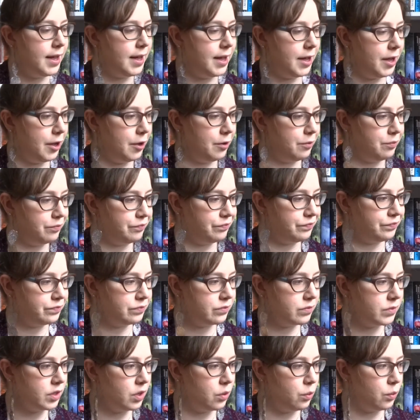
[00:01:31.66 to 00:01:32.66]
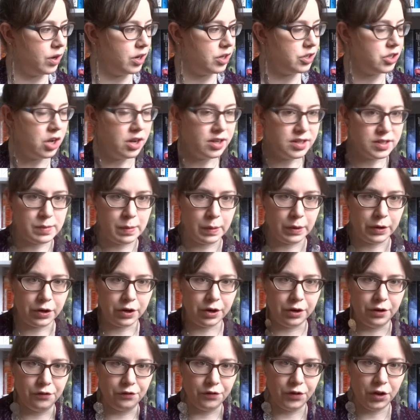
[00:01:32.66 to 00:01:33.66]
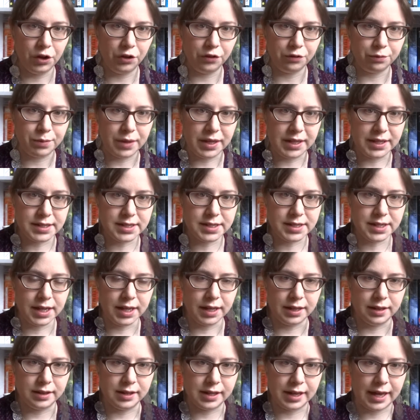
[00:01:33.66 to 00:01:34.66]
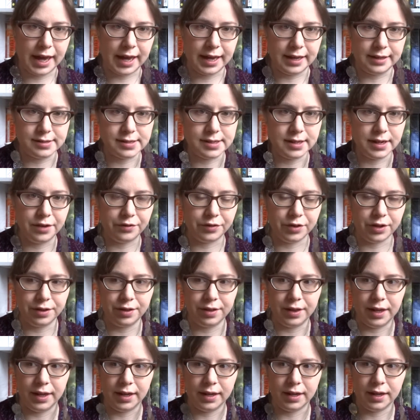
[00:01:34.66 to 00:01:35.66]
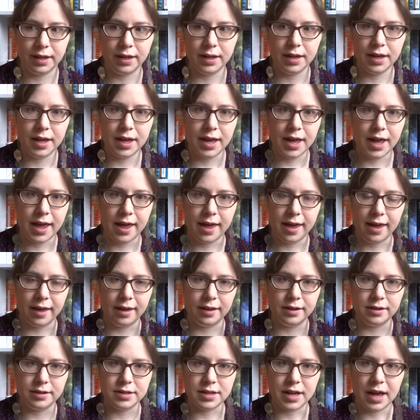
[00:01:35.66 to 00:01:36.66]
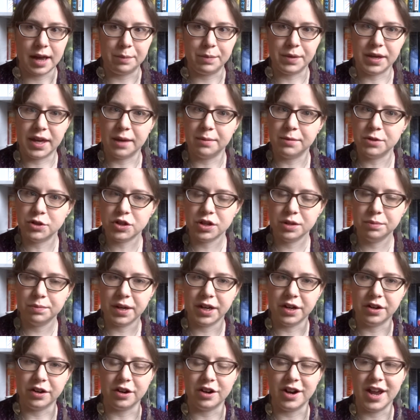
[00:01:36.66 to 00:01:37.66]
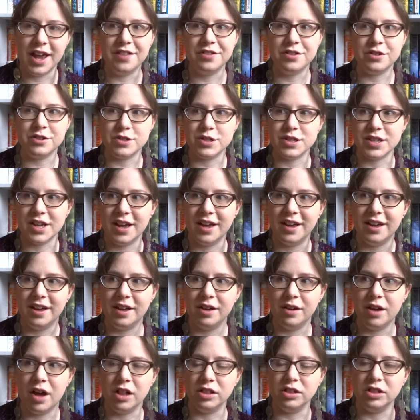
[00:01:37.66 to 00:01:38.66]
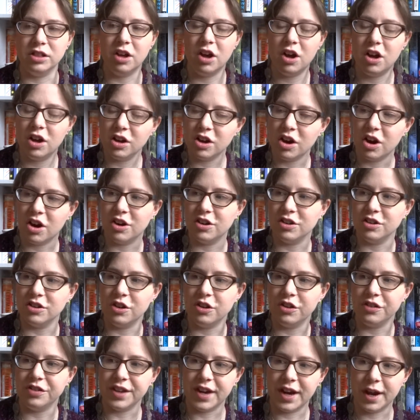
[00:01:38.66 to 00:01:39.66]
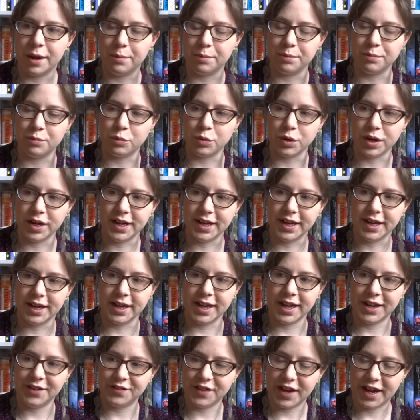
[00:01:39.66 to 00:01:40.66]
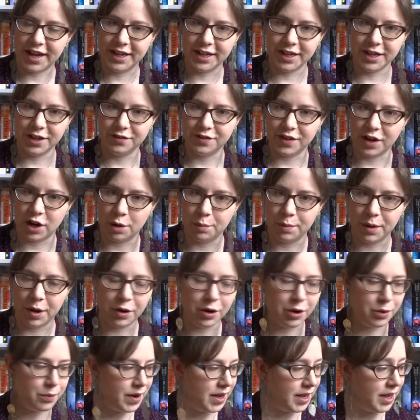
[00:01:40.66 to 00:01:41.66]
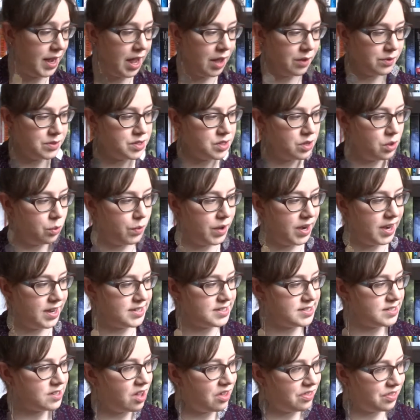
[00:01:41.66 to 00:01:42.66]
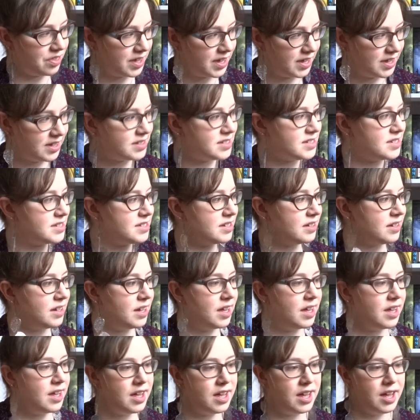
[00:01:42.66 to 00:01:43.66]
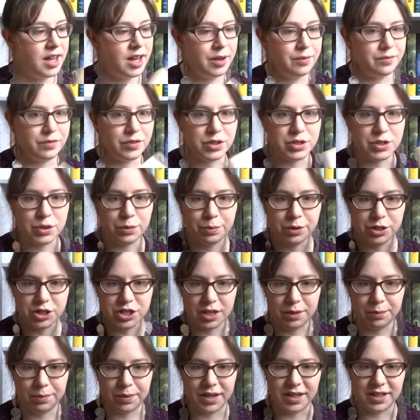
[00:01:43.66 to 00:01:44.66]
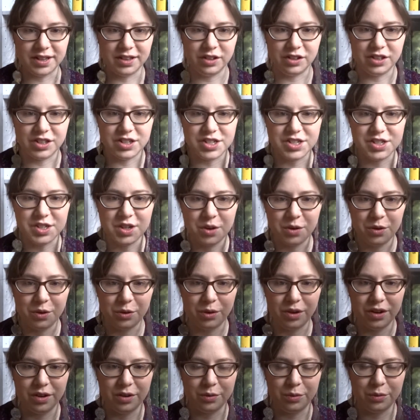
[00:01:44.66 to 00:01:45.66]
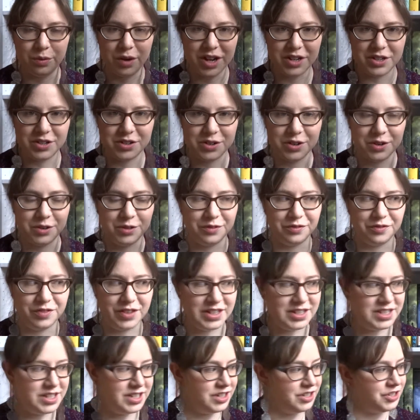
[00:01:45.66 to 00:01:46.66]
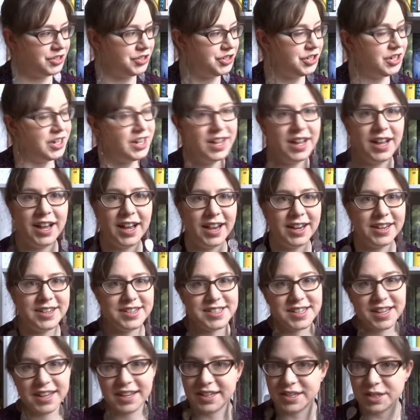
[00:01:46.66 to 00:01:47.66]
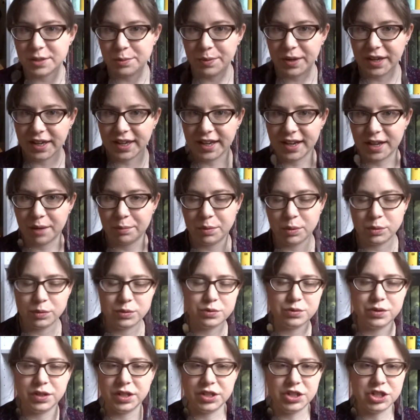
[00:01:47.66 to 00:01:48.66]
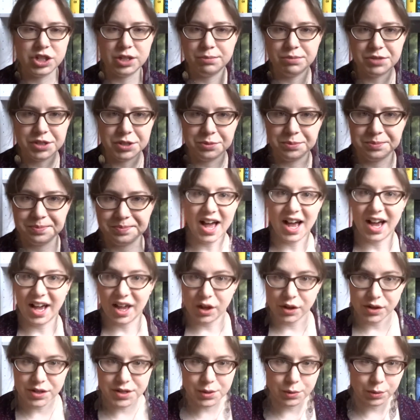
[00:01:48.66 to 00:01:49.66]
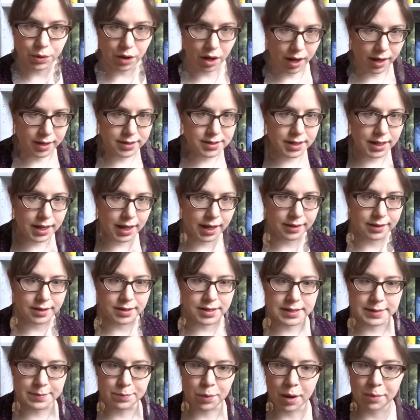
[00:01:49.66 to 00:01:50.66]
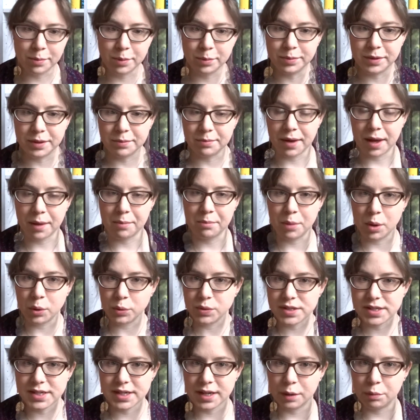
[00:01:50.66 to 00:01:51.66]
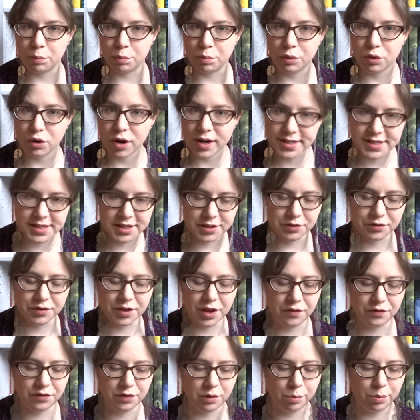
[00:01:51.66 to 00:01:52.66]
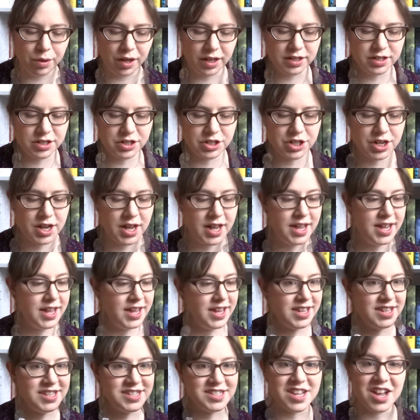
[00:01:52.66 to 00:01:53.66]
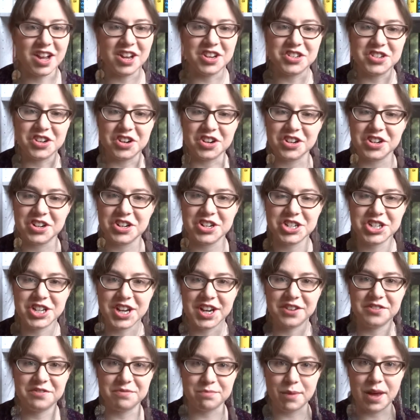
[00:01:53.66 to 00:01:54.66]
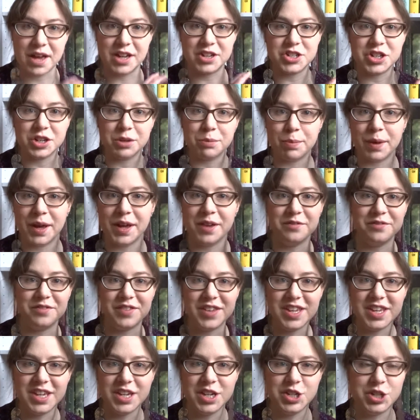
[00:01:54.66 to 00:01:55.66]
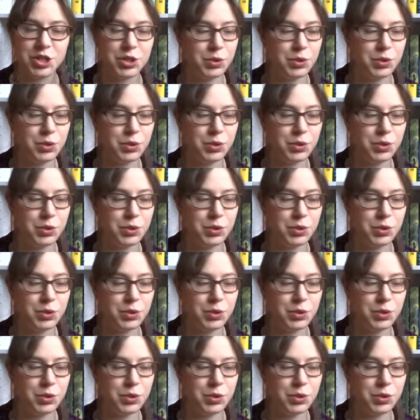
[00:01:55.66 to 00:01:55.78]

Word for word: Um, where it talks about her involvement in the case and everything. And I became intrigued by her. And there's uh, a long article that I'm reading in Vanity Fair about her right now. So when I saw this, um, for super cheap and it looked so retro vintage I decided to pick it up it was really cheap too I also got and this is probably my most impressive of the bunch is A Darker Shade of Magic by V.E.